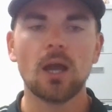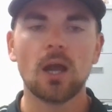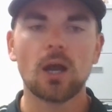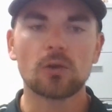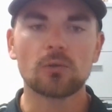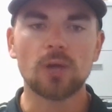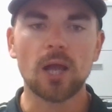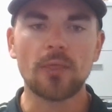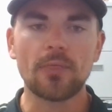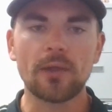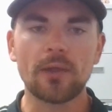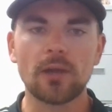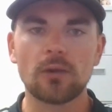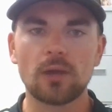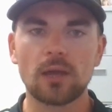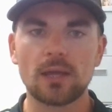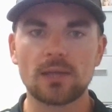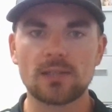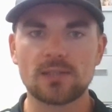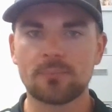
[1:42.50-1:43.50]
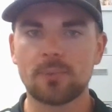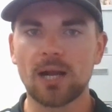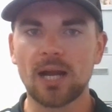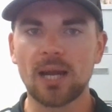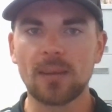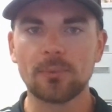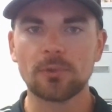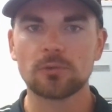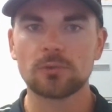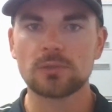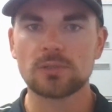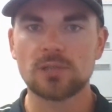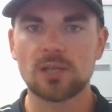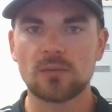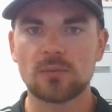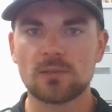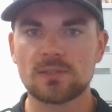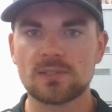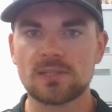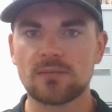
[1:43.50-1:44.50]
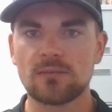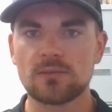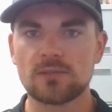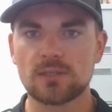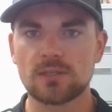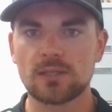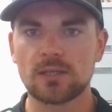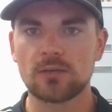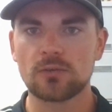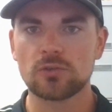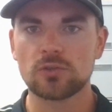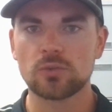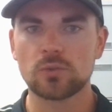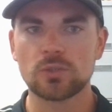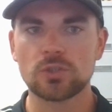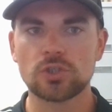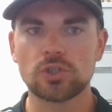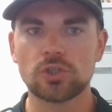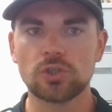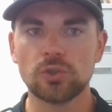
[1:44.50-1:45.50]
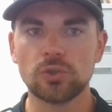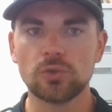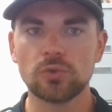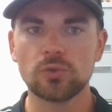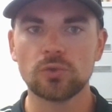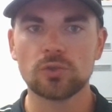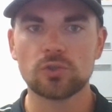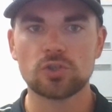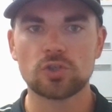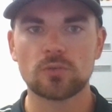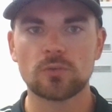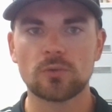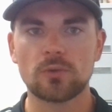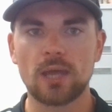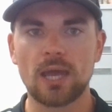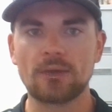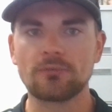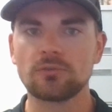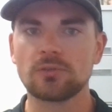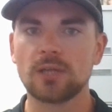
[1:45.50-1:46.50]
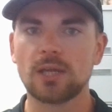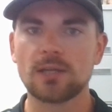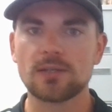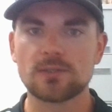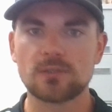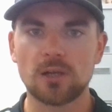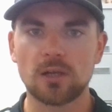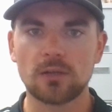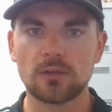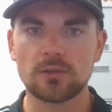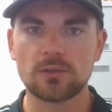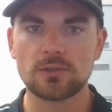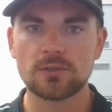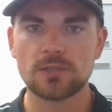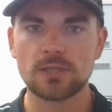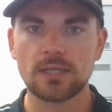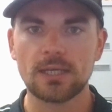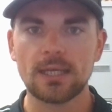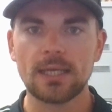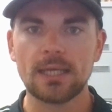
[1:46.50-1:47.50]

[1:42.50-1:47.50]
A Roth IRA is a popular retirement savings account to which you contribute after-tax dollars,